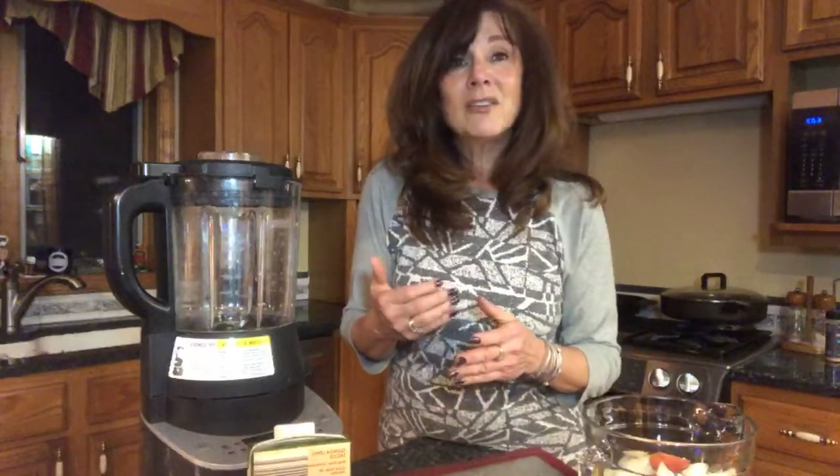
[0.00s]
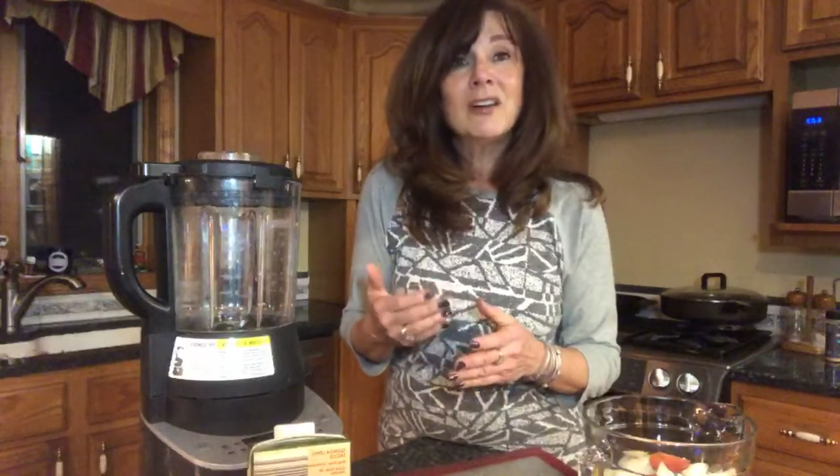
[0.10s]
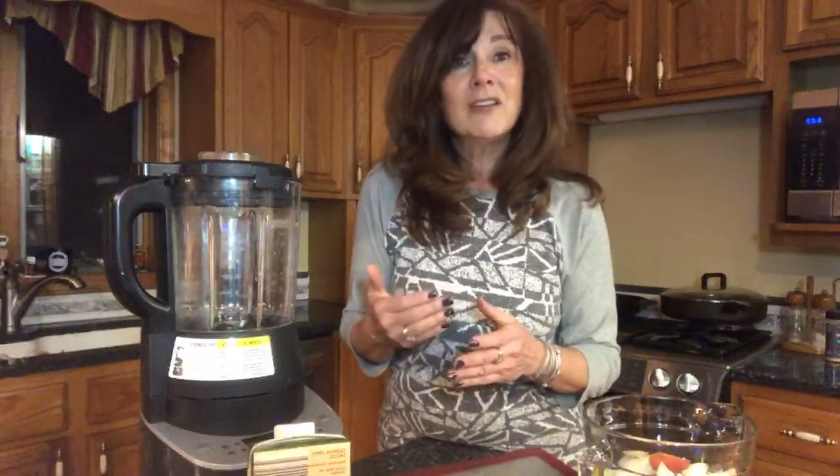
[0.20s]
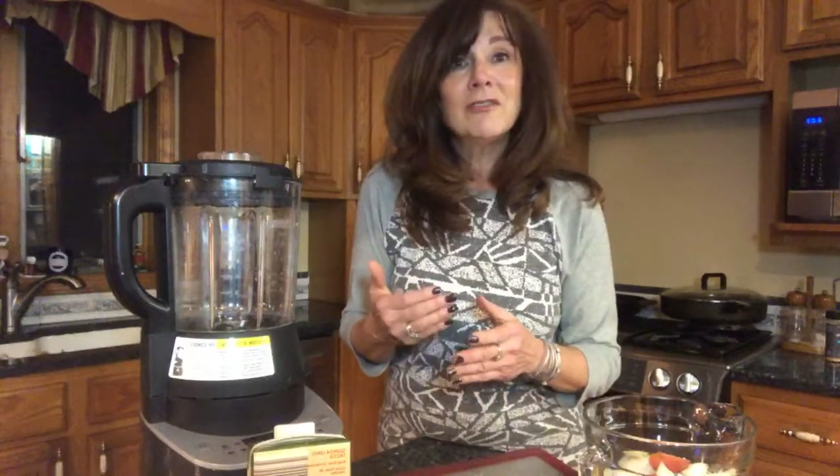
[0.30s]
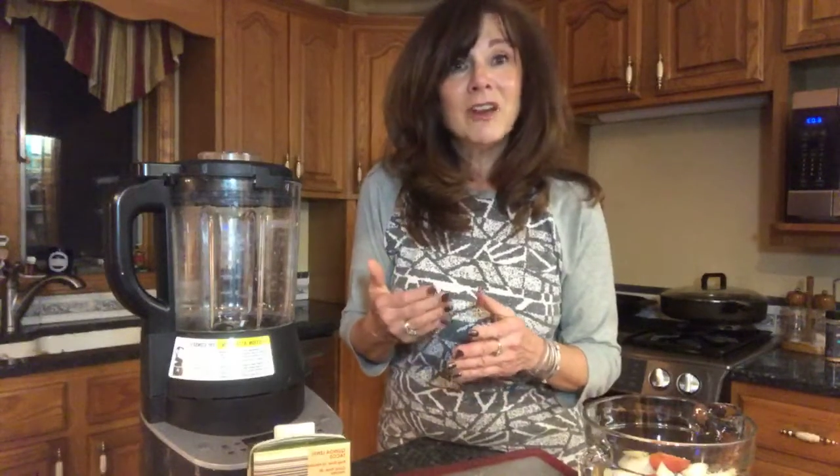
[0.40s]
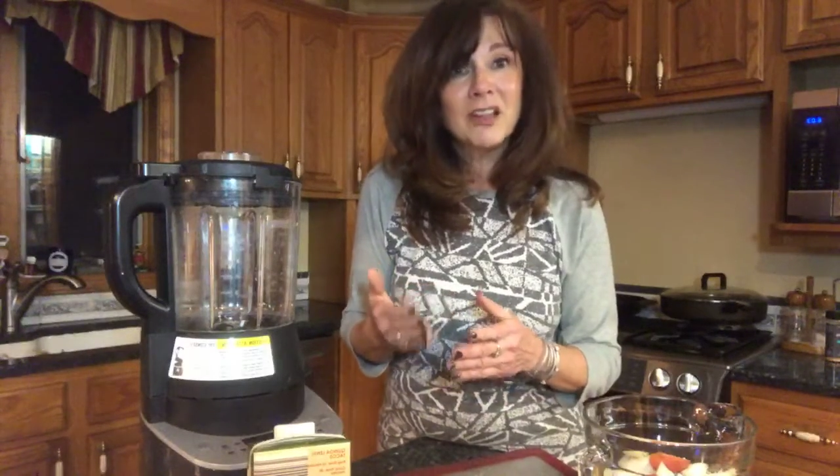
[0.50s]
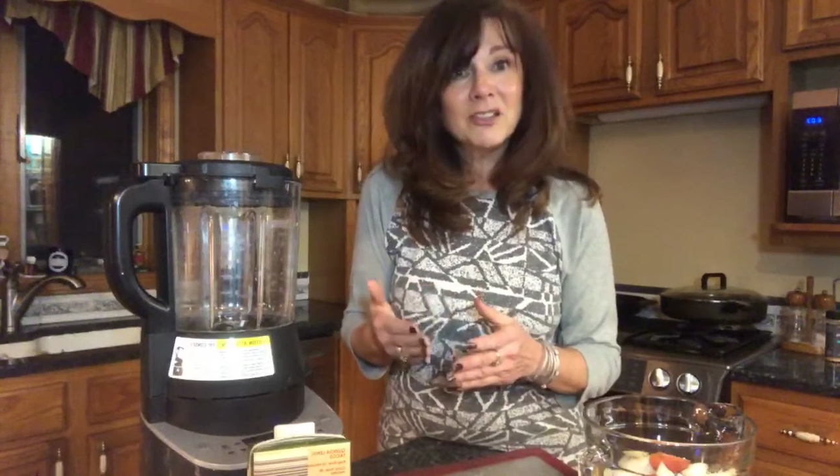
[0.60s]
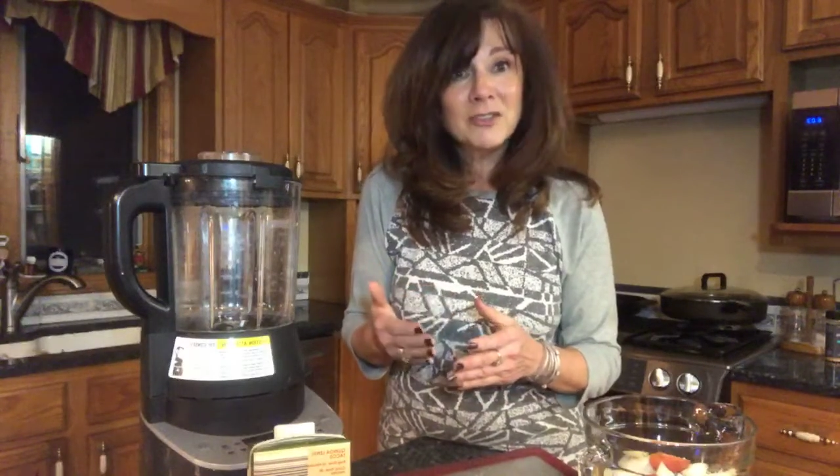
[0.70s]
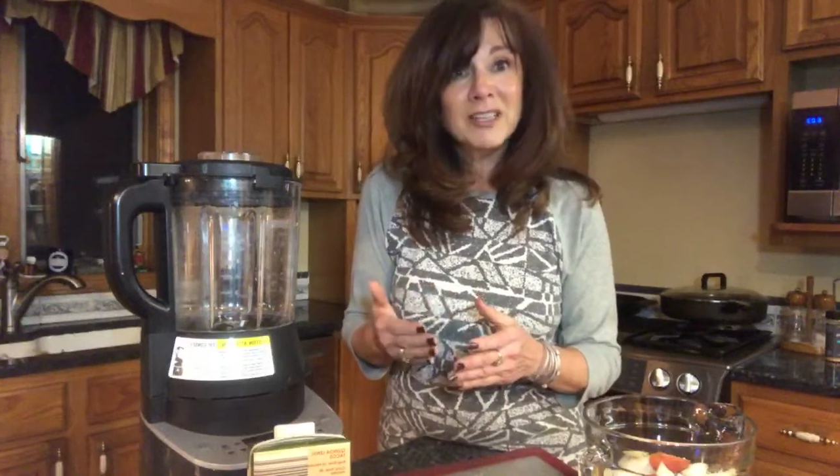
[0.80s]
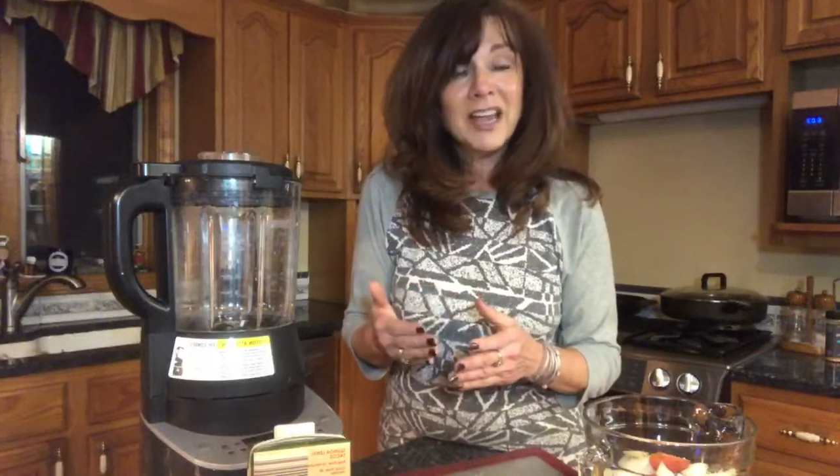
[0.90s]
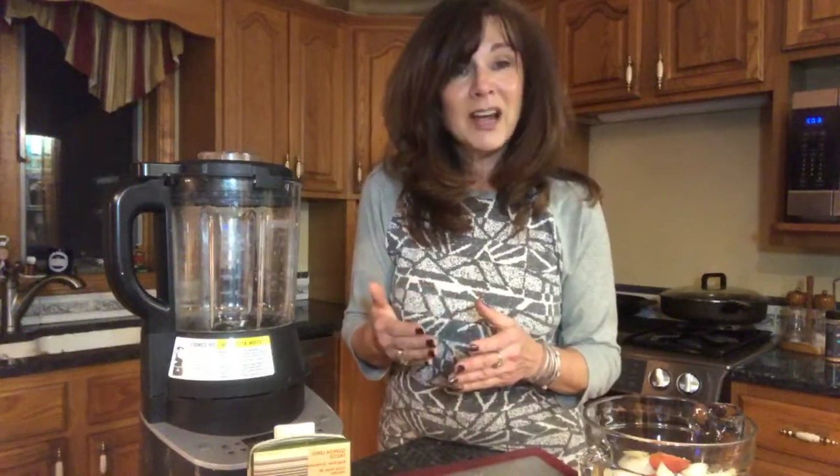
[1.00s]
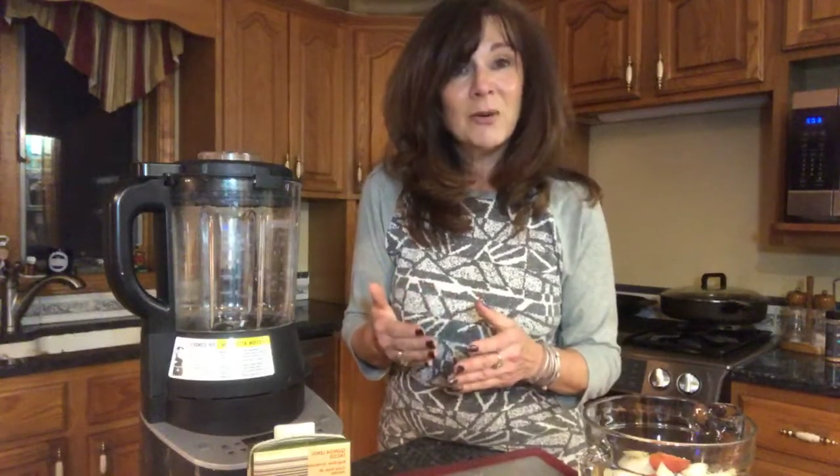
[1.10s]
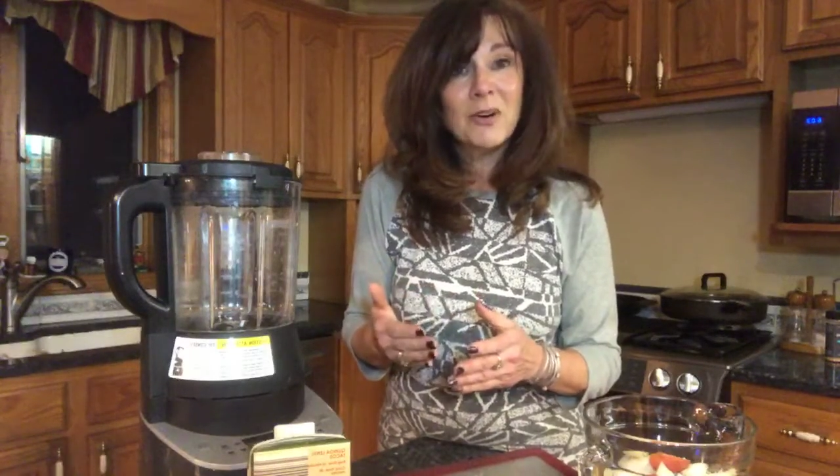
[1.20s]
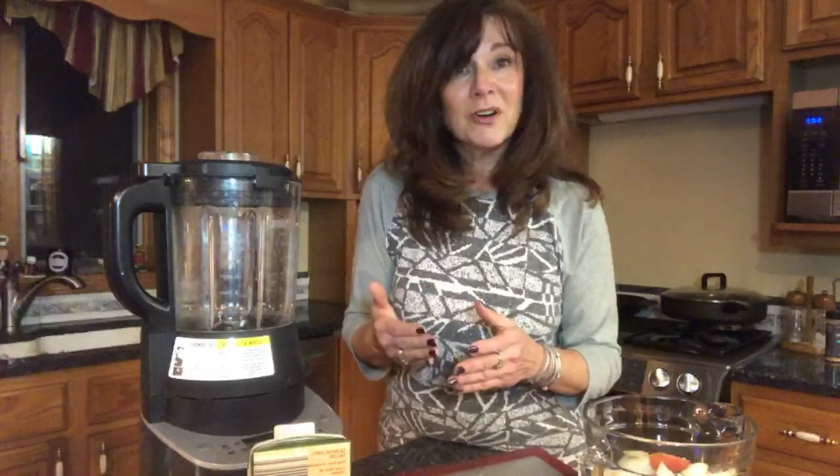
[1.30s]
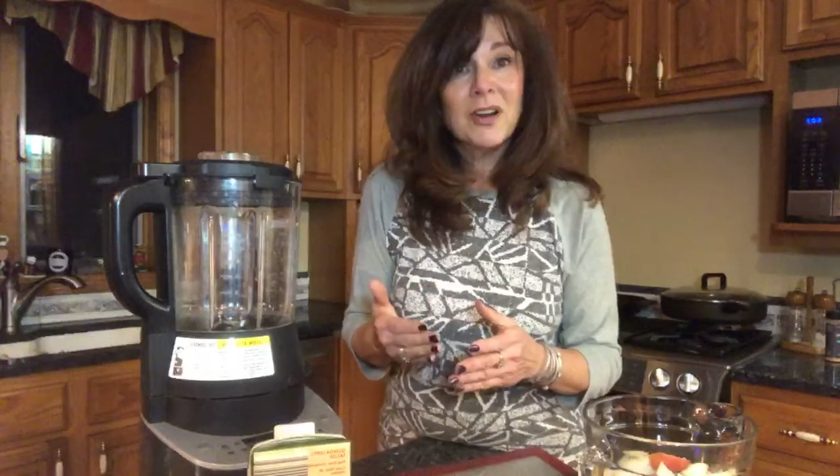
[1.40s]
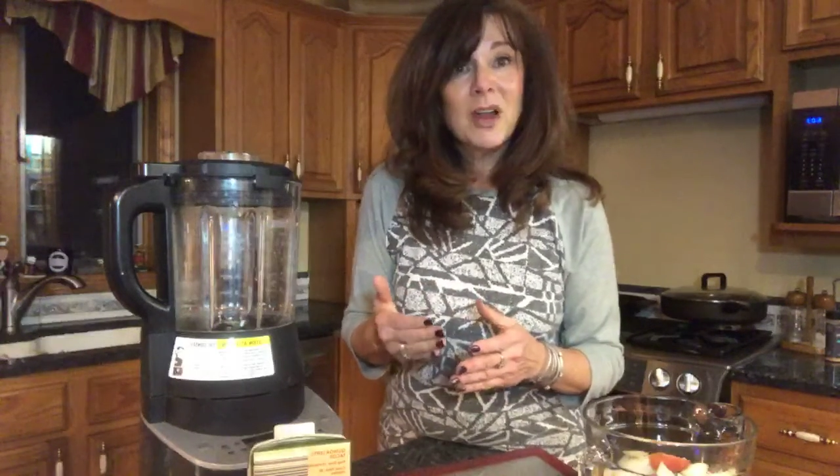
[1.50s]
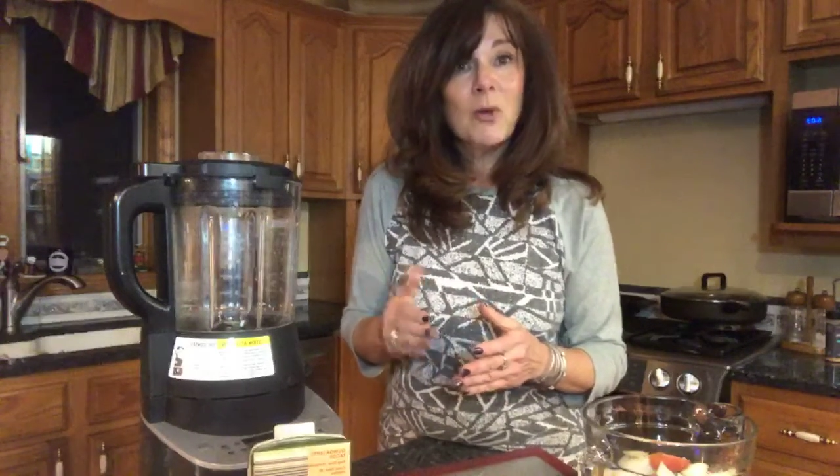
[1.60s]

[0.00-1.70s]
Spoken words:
of under an hour,